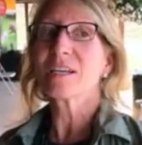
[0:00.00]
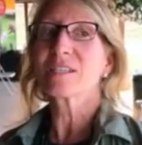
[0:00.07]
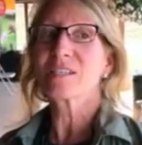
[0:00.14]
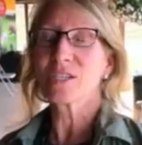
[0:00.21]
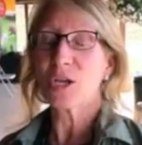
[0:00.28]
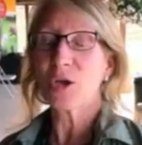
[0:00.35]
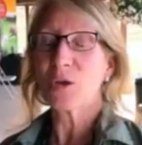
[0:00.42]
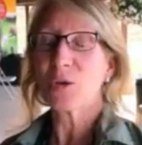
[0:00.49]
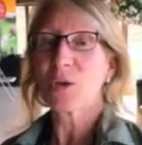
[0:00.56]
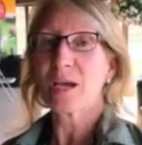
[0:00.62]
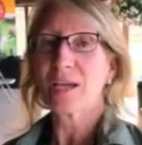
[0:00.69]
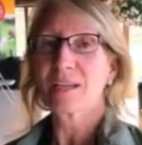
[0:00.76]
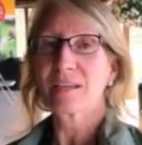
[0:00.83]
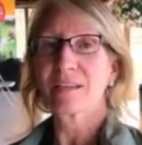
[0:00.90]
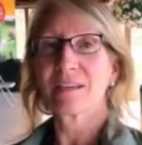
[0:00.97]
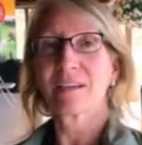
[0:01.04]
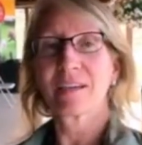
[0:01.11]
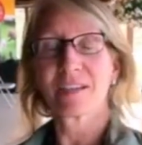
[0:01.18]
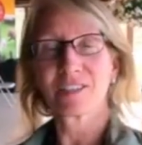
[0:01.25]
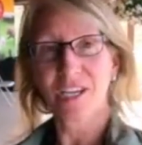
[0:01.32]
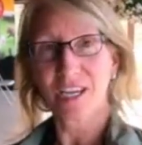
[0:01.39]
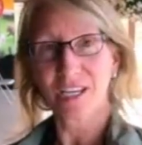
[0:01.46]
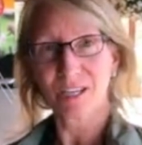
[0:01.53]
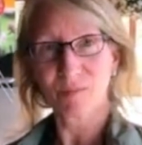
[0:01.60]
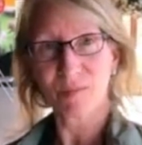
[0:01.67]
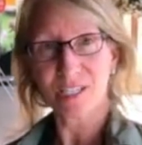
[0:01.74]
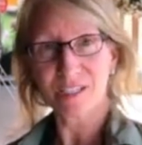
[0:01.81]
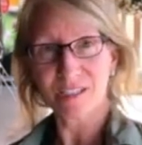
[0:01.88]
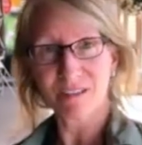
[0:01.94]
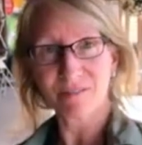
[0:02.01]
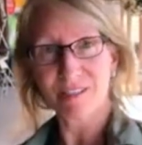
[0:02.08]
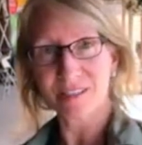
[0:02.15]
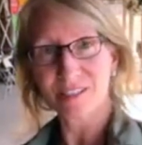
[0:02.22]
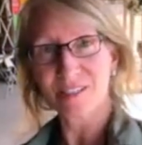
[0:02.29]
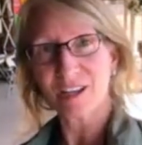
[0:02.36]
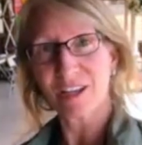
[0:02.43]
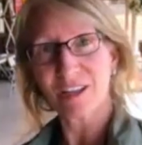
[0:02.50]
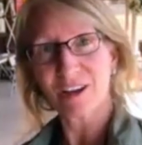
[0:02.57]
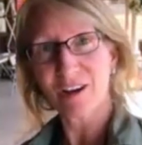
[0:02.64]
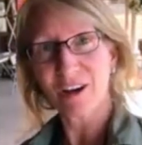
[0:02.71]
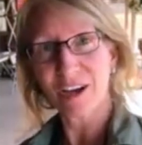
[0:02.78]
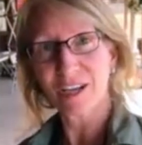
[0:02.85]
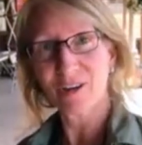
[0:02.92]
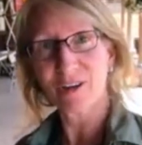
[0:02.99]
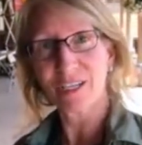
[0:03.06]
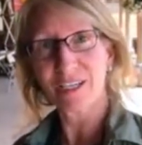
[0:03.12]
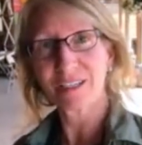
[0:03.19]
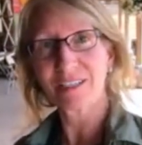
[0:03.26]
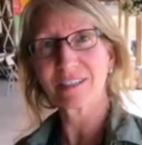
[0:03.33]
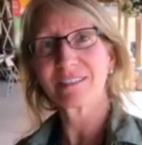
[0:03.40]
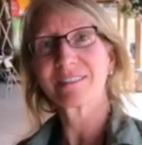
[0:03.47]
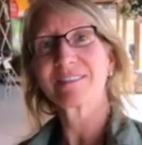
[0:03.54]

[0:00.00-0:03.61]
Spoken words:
So I educated myself on stylohyoid.